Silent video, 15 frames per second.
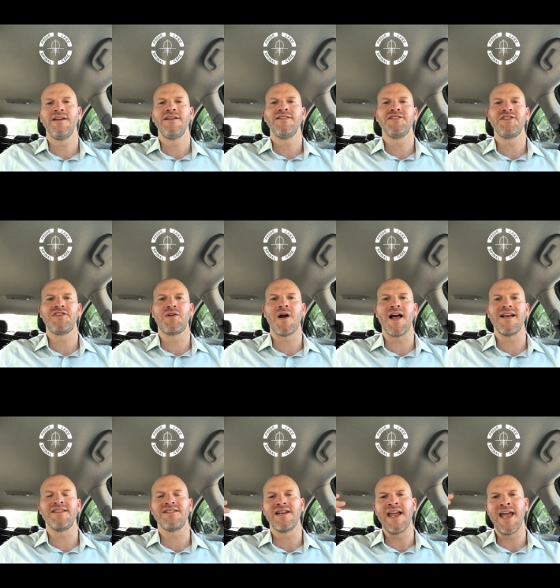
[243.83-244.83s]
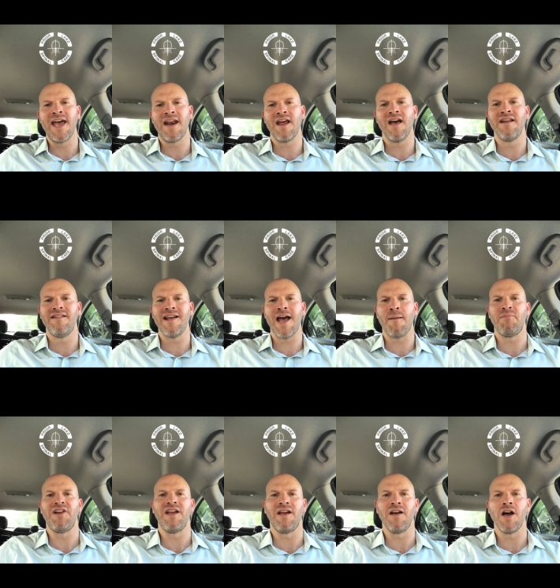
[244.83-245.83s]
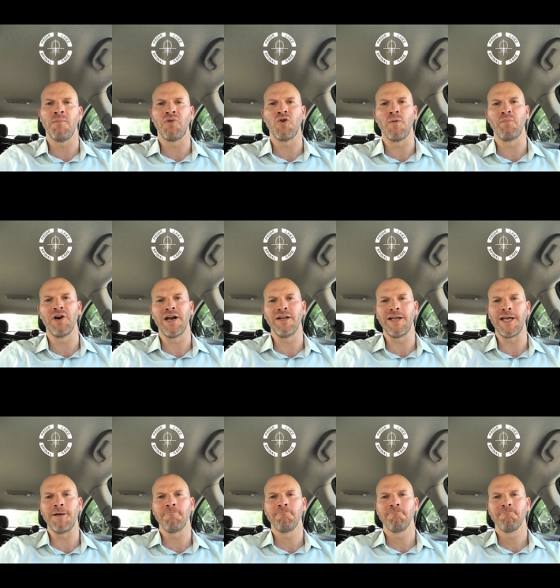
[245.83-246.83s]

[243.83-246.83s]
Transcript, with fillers: stress and adapting appropriately.